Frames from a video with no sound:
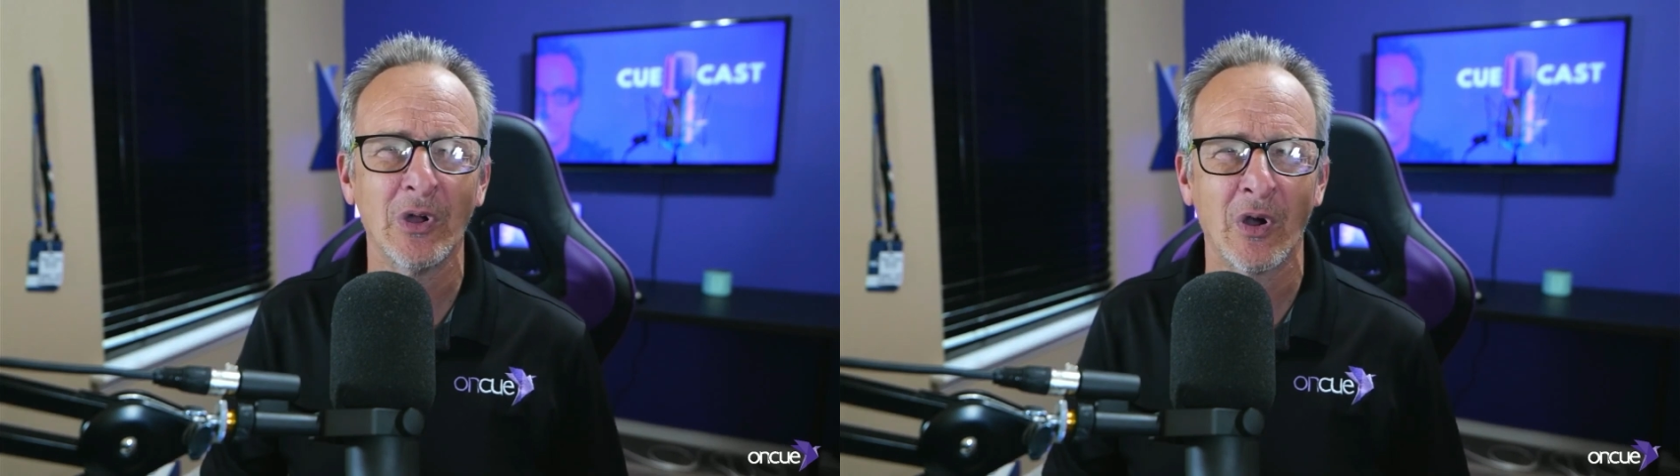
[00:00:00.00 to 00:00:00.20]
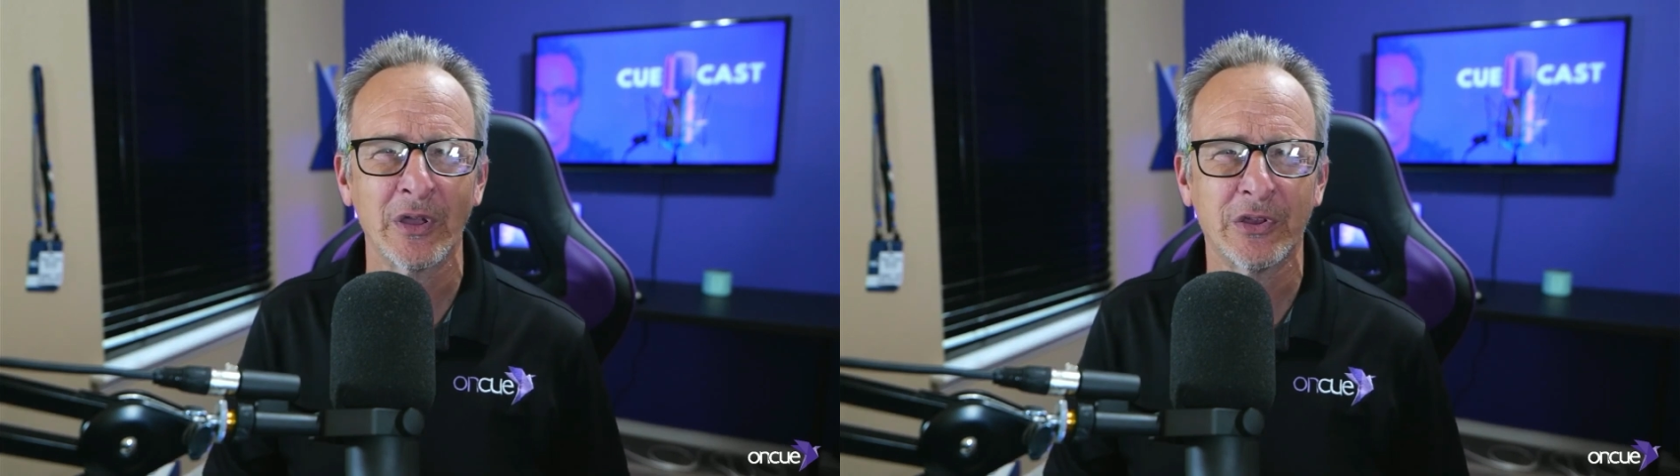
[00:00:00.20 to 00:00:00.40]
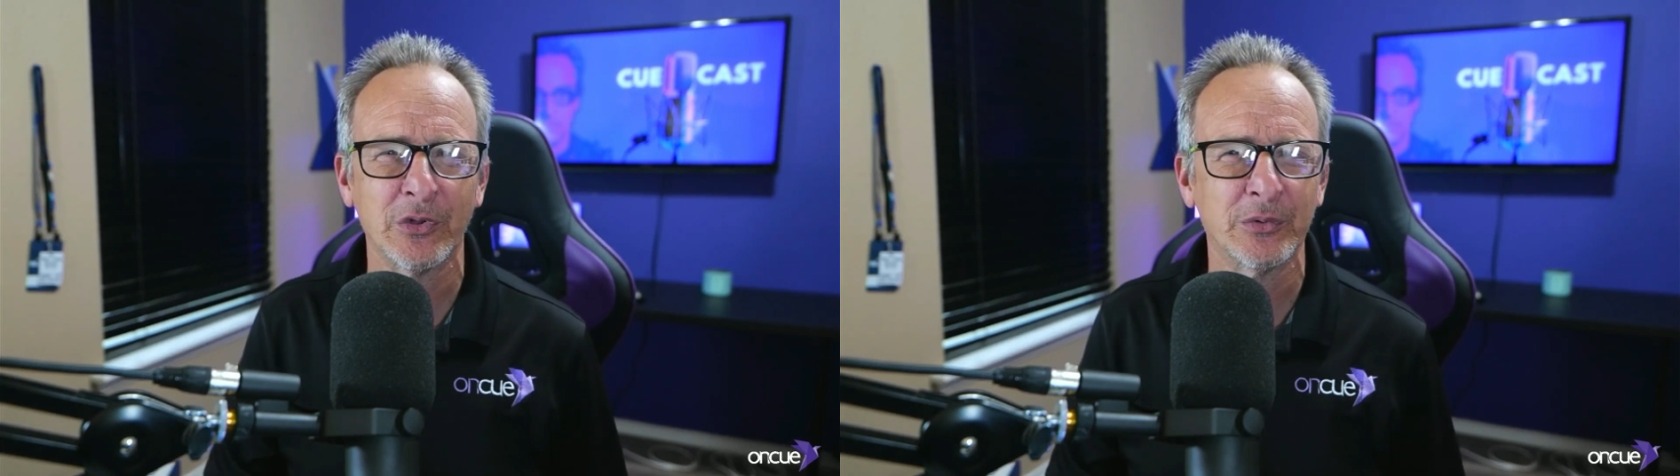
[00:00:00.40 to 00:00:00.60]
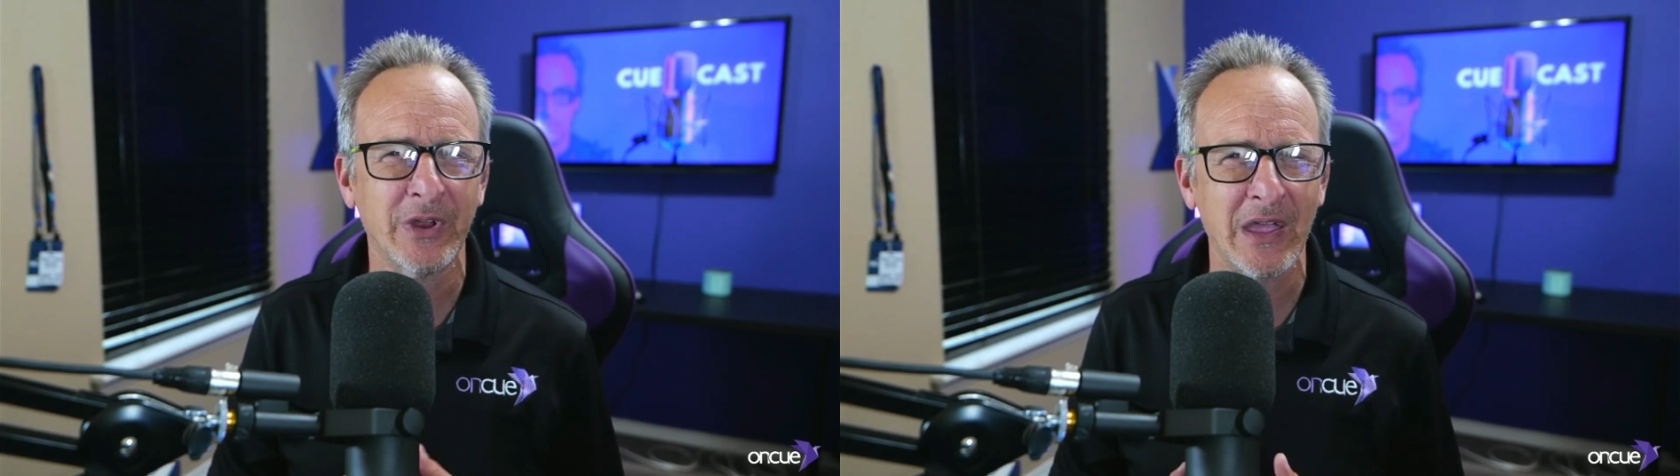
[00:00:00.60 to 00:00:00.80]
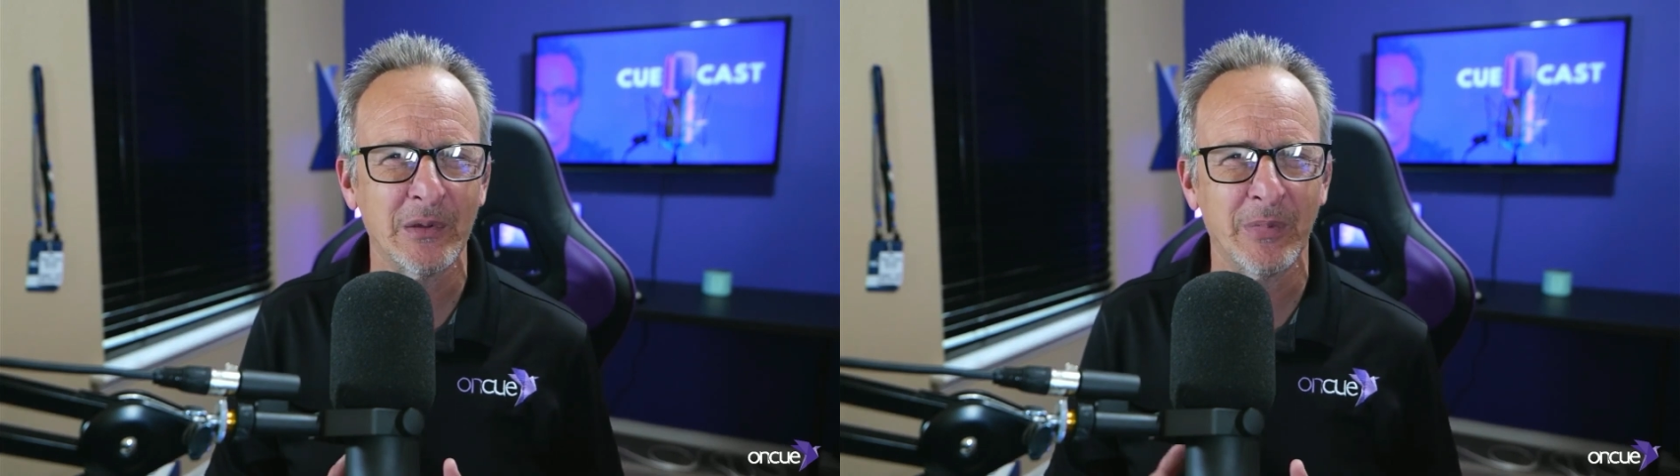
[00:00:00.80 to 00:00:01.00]
OnCue
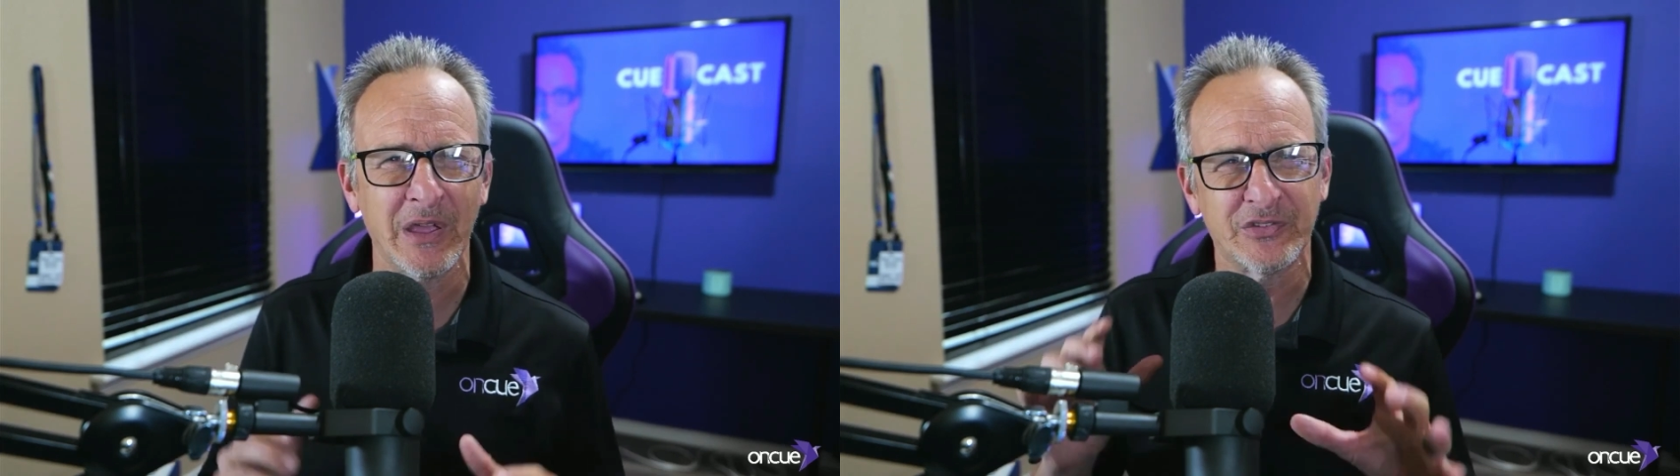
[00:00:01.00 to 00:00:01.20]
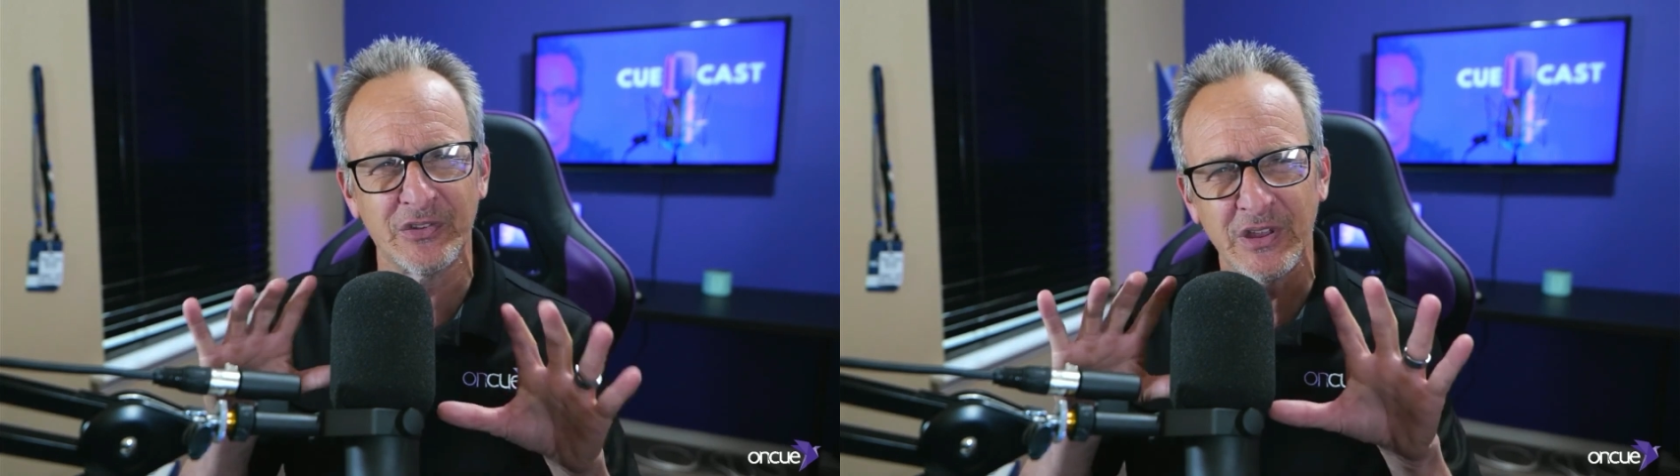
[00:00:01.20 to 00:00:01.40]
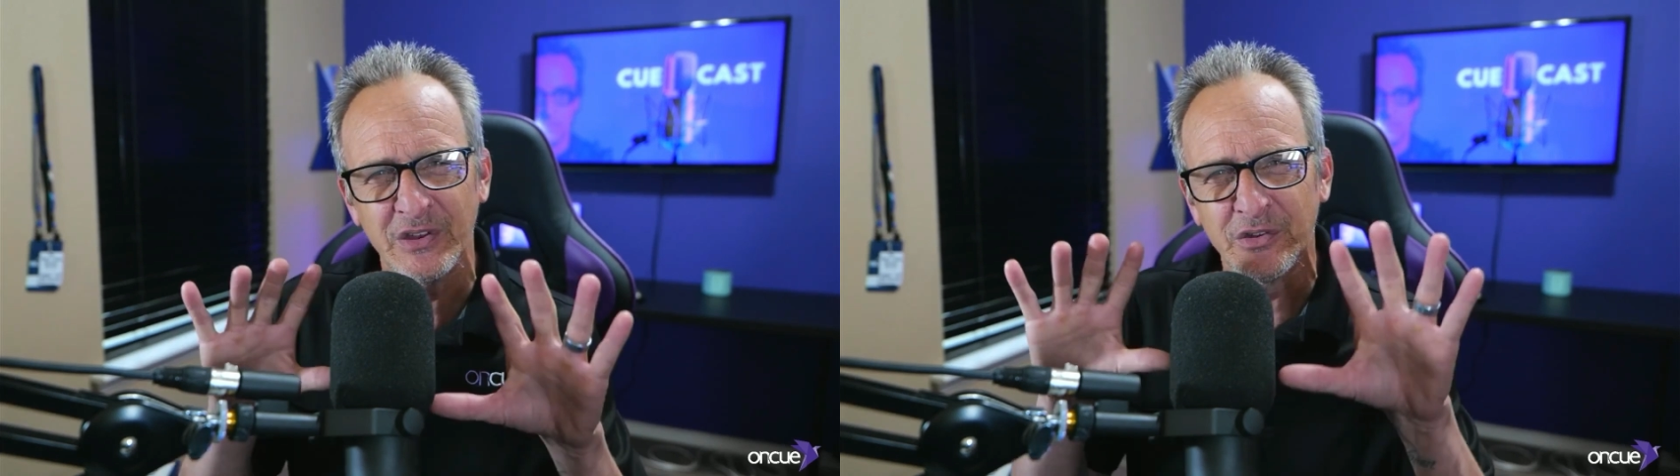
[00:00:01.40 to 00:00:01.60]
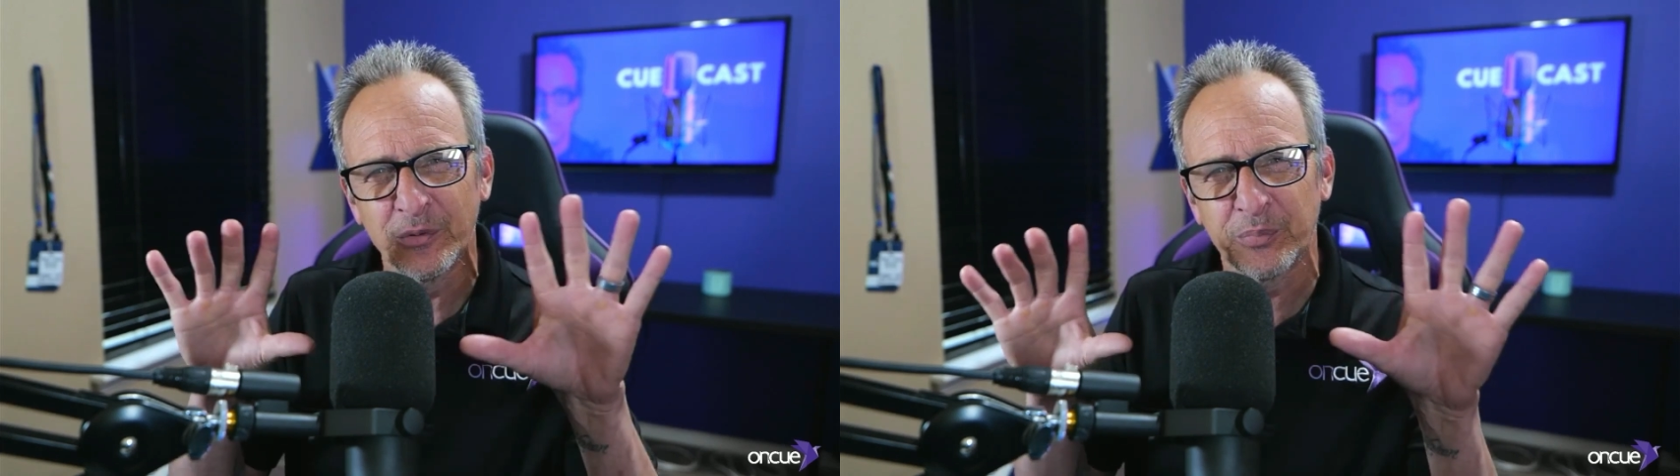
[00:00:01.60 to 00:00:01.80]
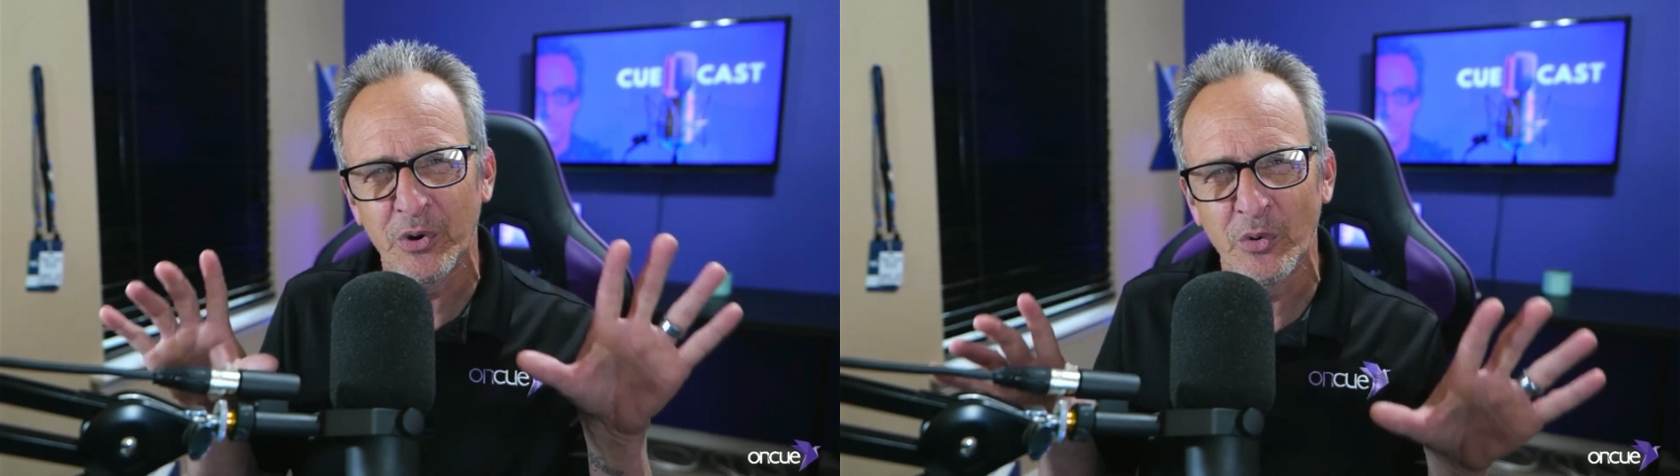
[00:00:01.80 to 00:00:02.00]
database and into
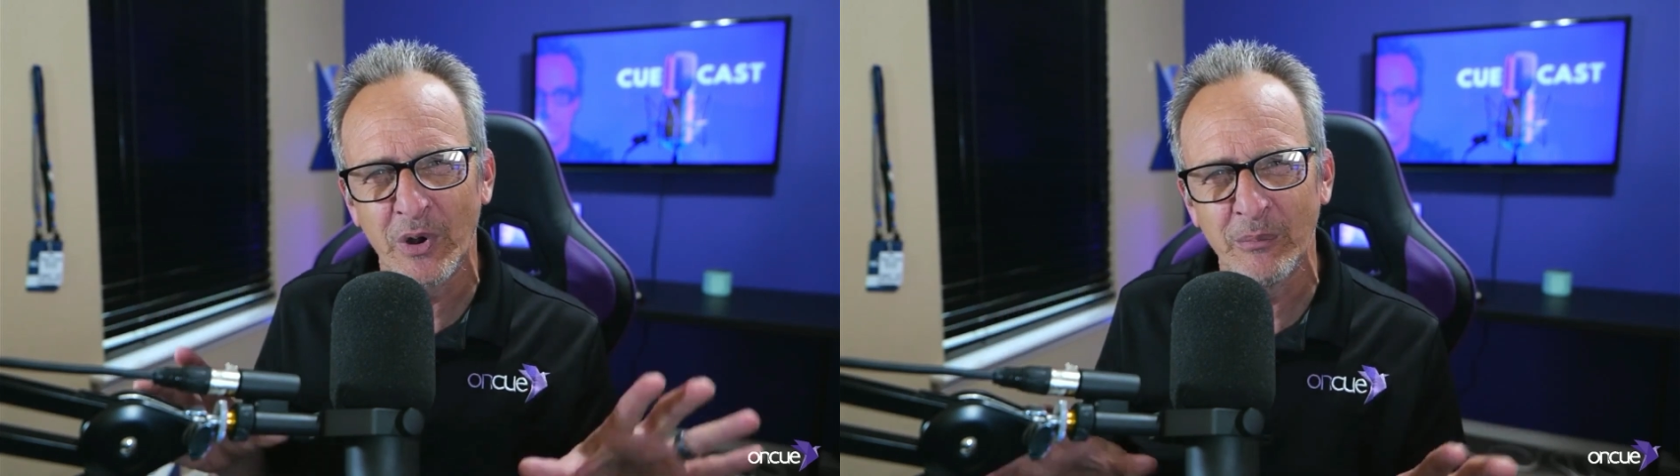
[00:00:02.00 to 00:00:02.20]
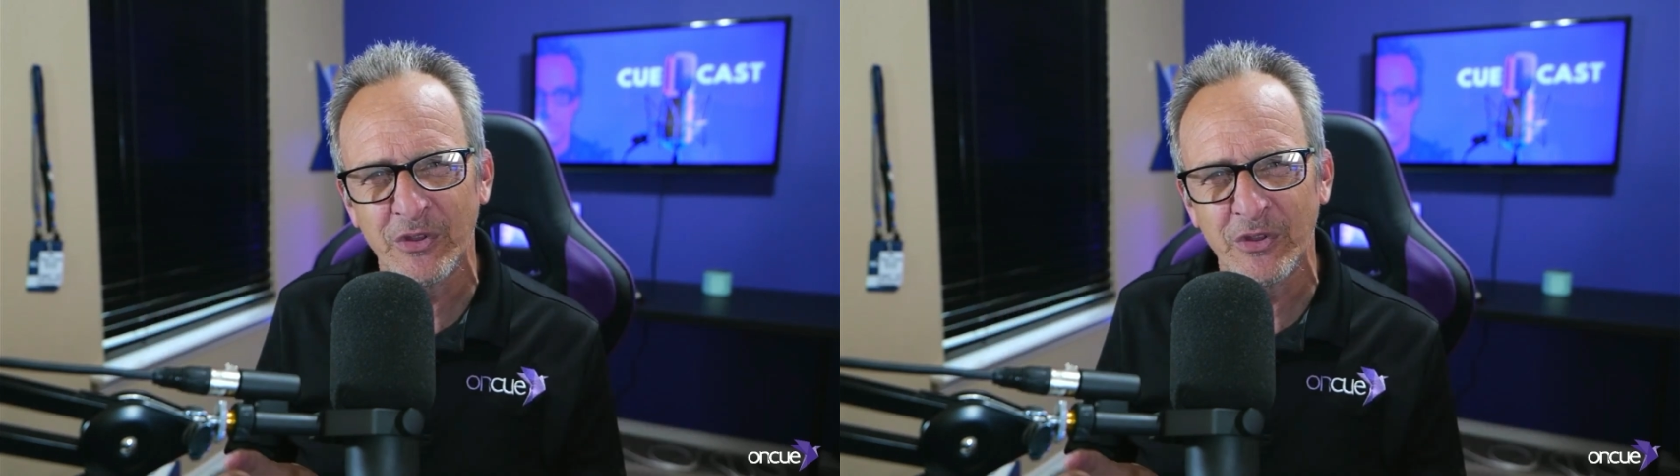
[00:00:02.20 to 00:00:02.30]
the program